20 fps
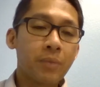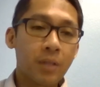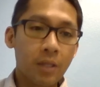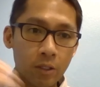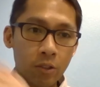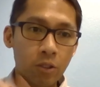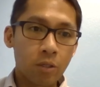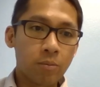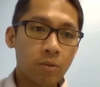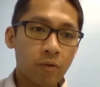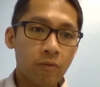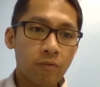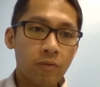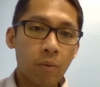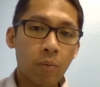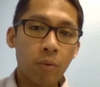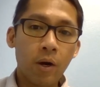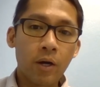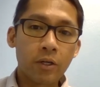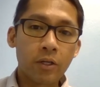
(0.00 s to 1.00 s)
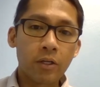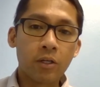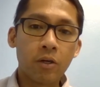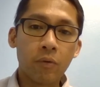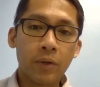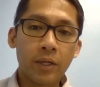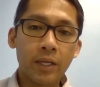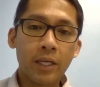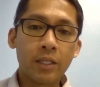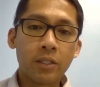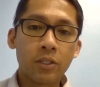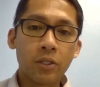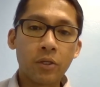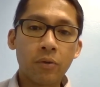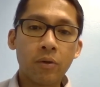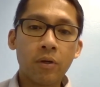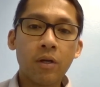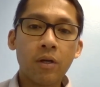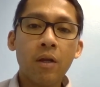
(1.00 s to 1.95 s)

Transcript: in terms of the water going into.